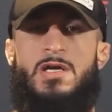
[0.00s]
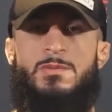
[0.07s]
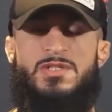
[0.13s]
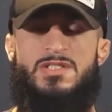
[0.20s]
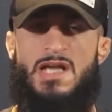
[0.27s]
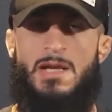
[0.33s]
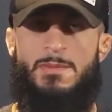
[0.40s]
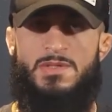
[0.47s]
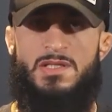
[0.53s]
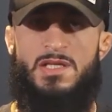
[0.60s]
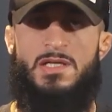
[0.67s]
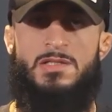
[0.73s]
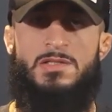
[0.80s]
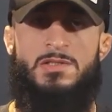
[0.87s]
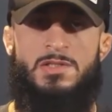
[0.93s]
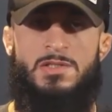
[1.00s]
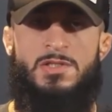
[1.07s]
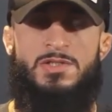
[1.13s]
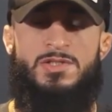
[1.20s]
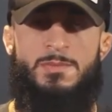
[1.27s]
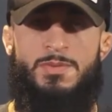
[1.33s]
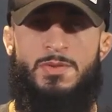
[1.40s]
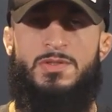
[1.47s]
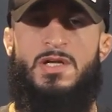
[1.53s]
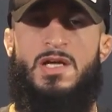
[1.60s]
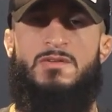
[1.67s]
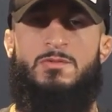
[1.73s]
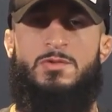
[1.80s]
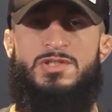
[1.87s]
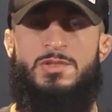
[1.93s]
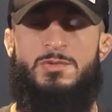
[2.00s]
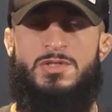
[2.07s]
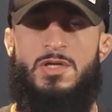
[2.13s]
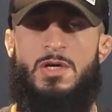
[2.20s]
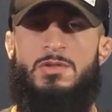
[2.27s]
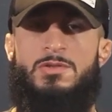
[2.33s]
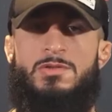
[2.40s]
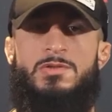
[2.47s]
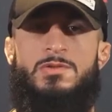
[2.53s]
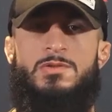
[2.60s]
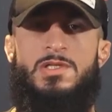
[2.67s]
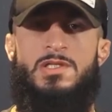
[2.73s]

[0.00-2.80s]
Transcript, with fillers: I'm just happy that she pulled out of what she was going through,